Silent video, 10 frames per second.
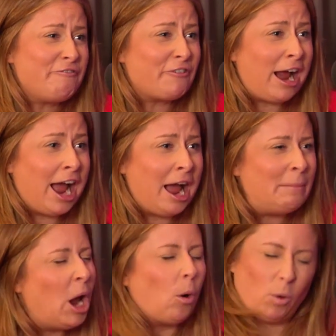in
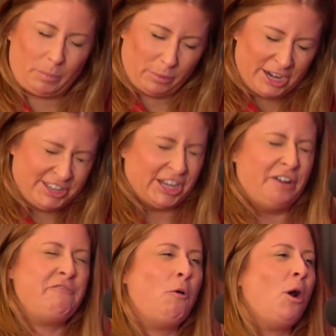from? What brings you
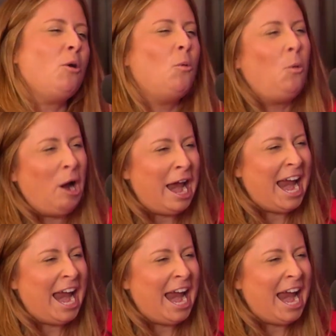to Fort Wayne?